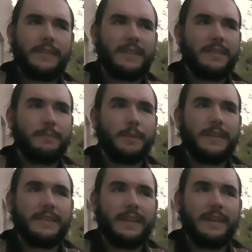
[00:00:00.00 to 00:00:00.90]

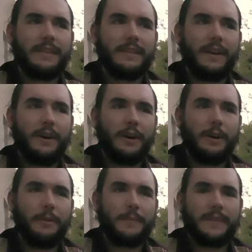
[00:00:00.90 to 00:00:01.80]
explicit
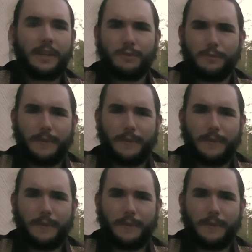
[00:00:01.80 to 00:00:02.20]
sexual